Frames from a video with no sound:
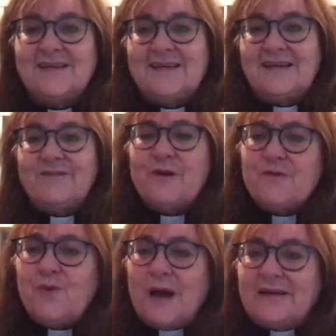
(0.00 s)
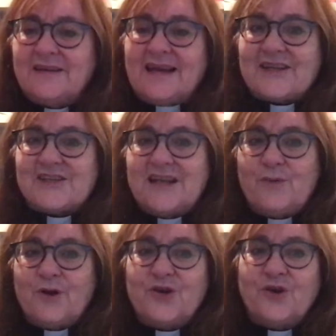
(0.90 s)
Have you ever wondered actually
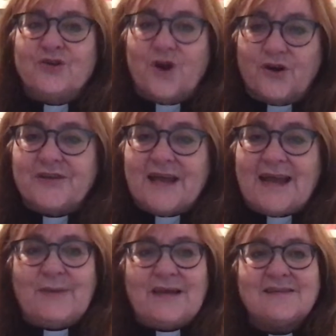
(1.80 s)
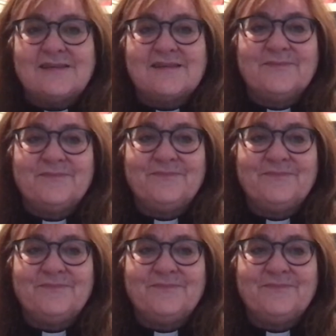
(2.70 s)
what your God name is?